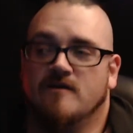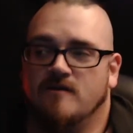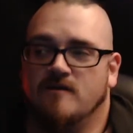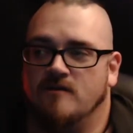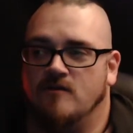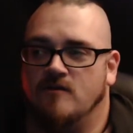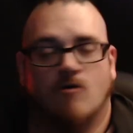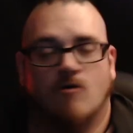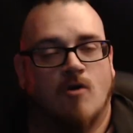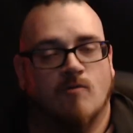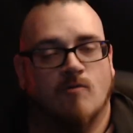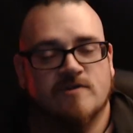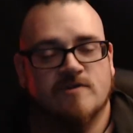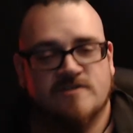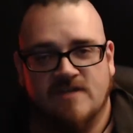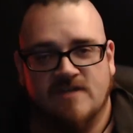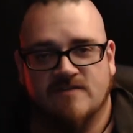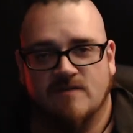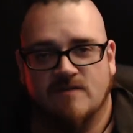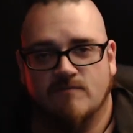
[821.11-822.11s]
You don't always
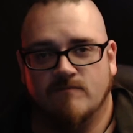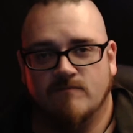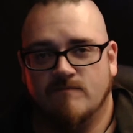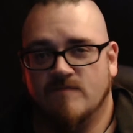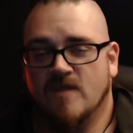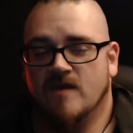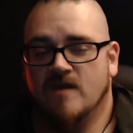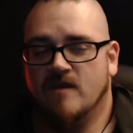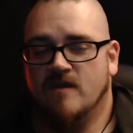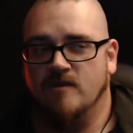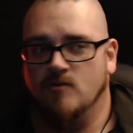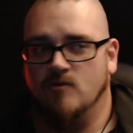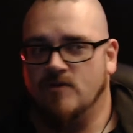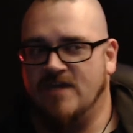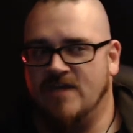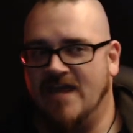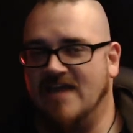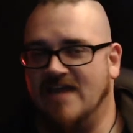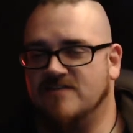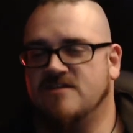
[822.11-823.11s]
see them. You
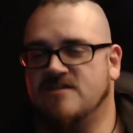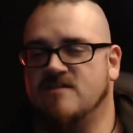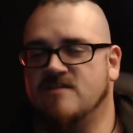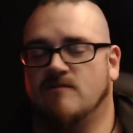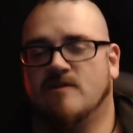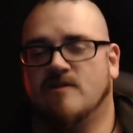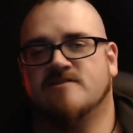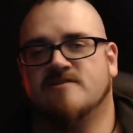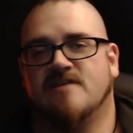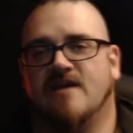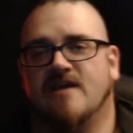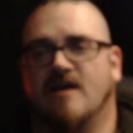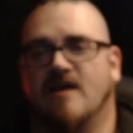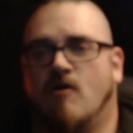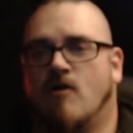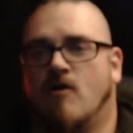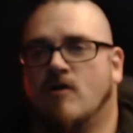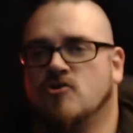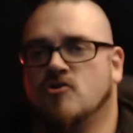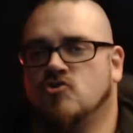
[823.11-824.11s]
can't see them unless they
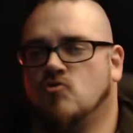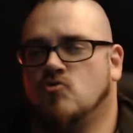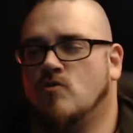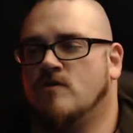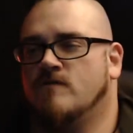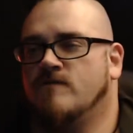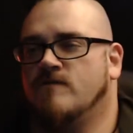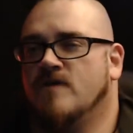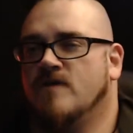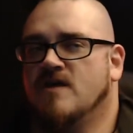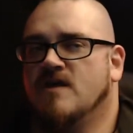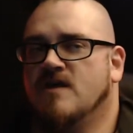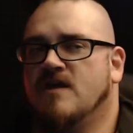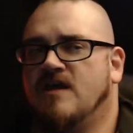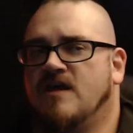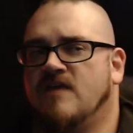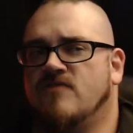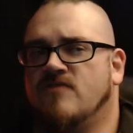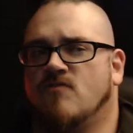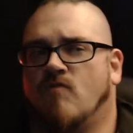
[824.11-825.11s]
are sort of
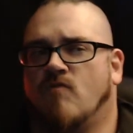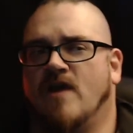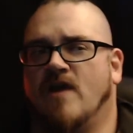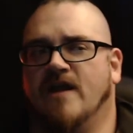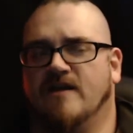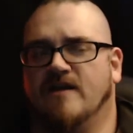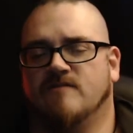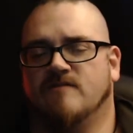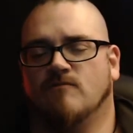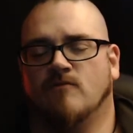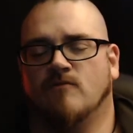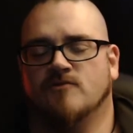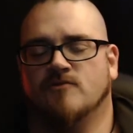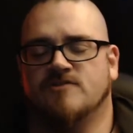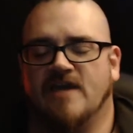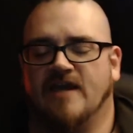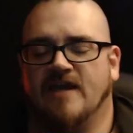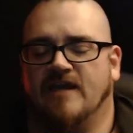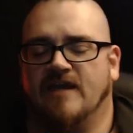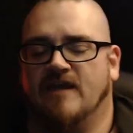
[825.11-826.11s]
in the right, we'll
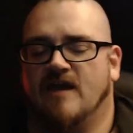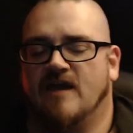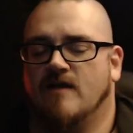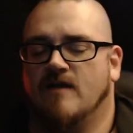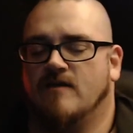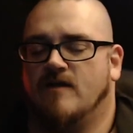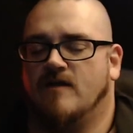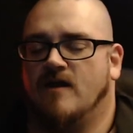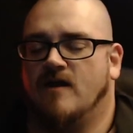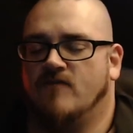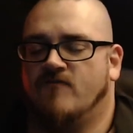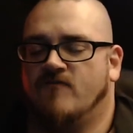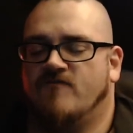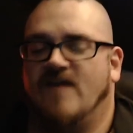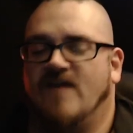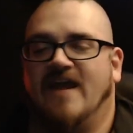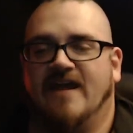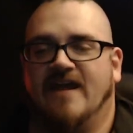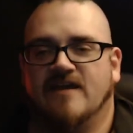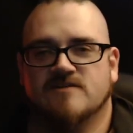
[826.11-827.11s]
say,
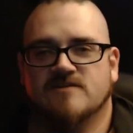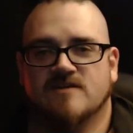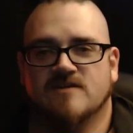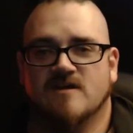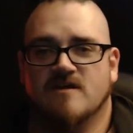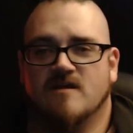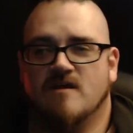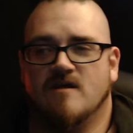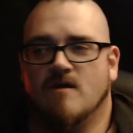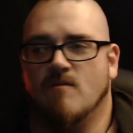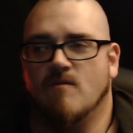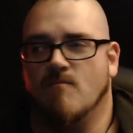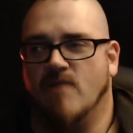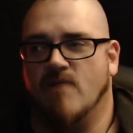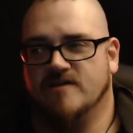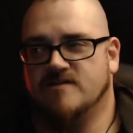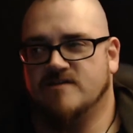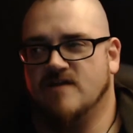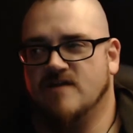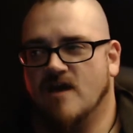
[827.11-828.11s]
phase.
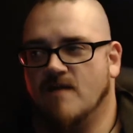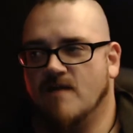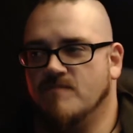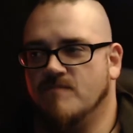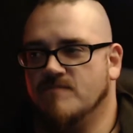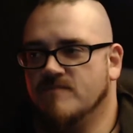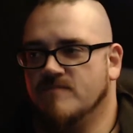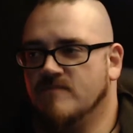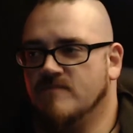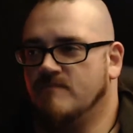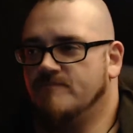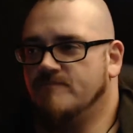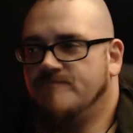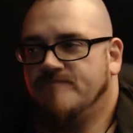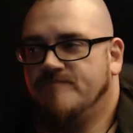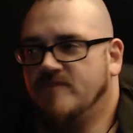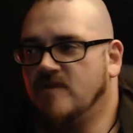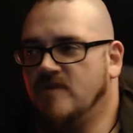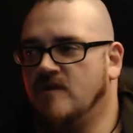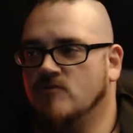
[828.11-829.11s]
But
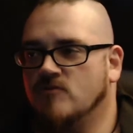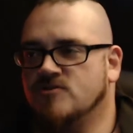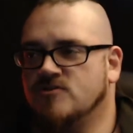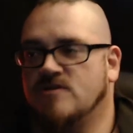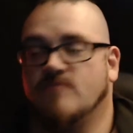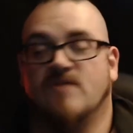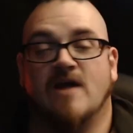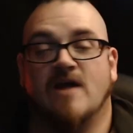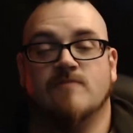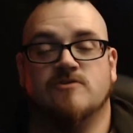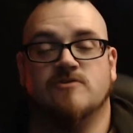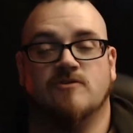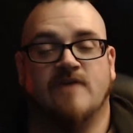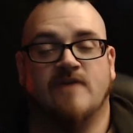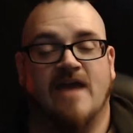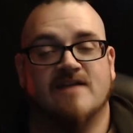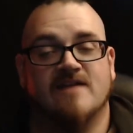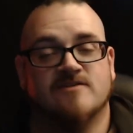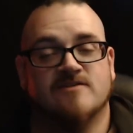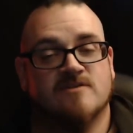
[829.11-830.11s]
sometimes you
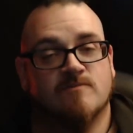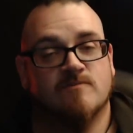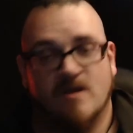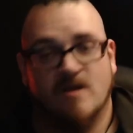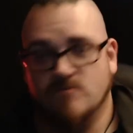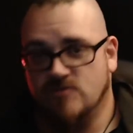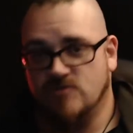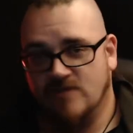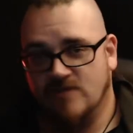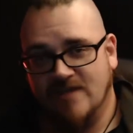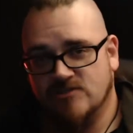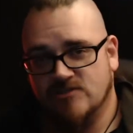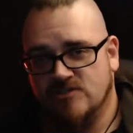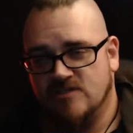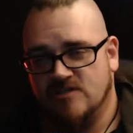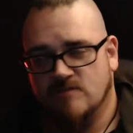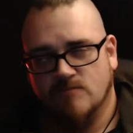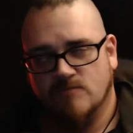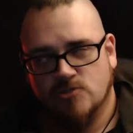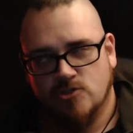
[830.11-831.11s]
can and sometimes you can't
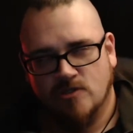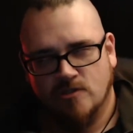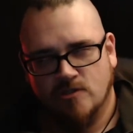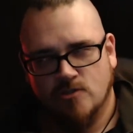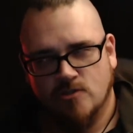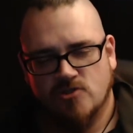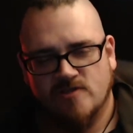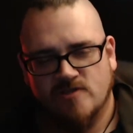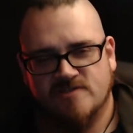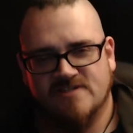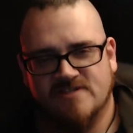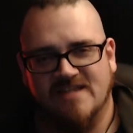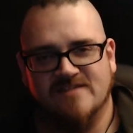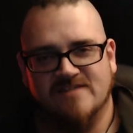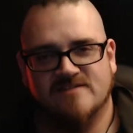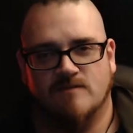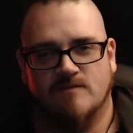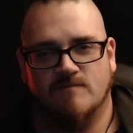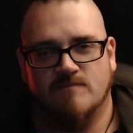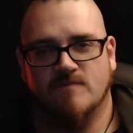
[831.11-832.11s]
see them, but you can usually
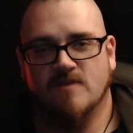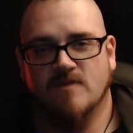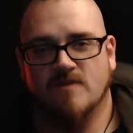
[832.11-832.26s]
sense them.